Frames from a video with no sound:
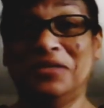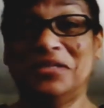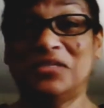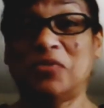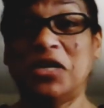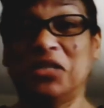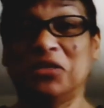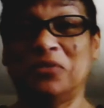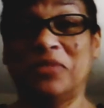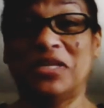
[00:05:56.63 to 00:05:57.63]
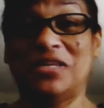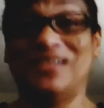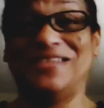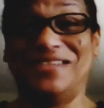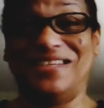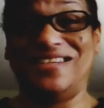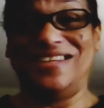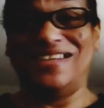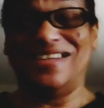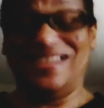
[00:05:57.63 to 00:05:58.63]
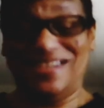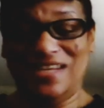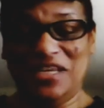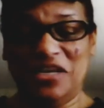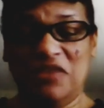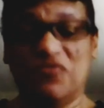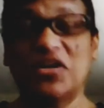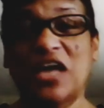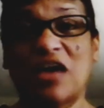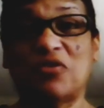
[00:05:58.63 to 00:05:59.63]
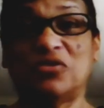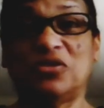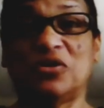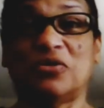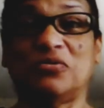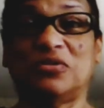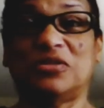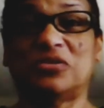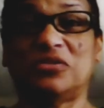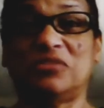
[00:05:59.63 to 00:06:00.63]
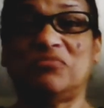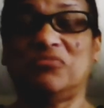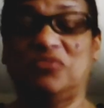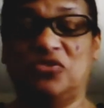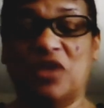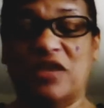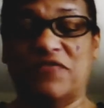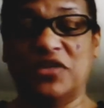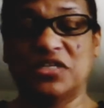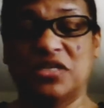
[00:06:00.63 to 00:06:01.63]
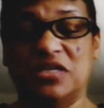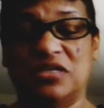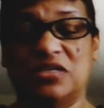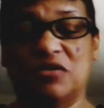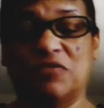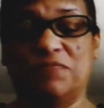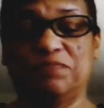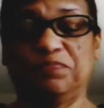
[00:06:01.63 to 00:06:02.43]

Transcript: Sweat a little bit. For now, you know, they're trying to fix things, so.